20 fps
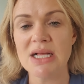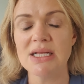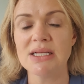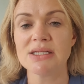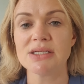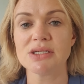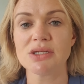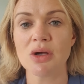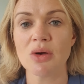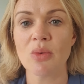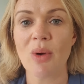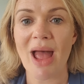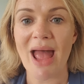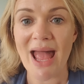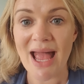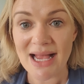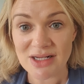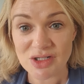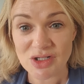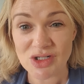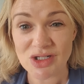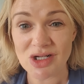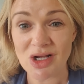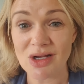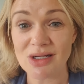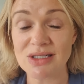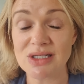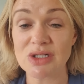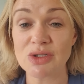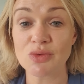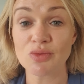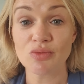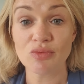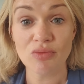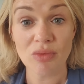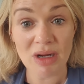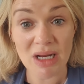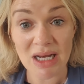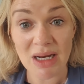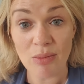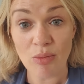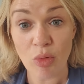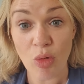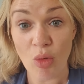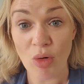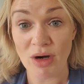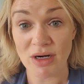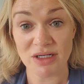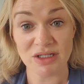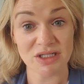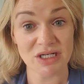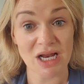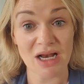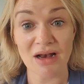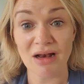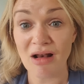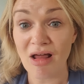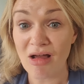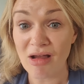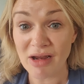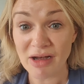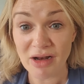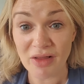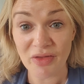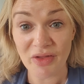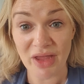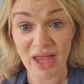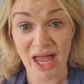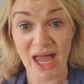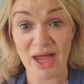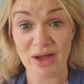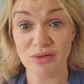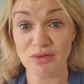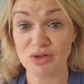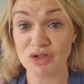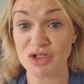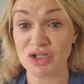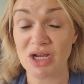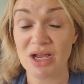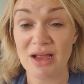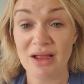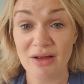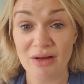So exercise is really important. Lying on the couch,